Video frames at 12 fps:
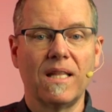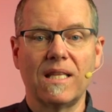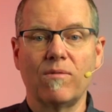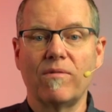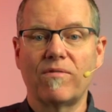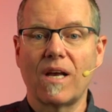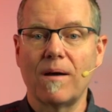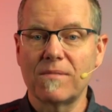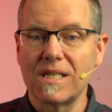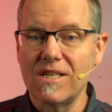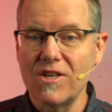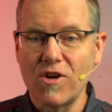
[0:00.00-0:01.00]
that we've come
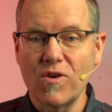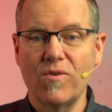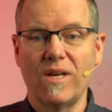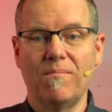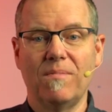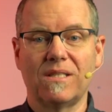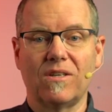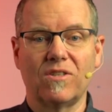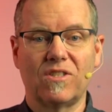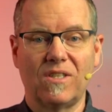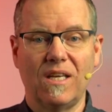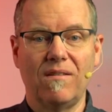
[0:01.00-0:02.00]
to know him as our
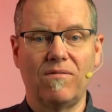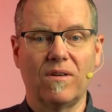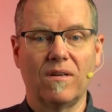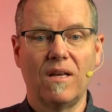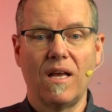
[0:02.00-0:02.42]
Savior.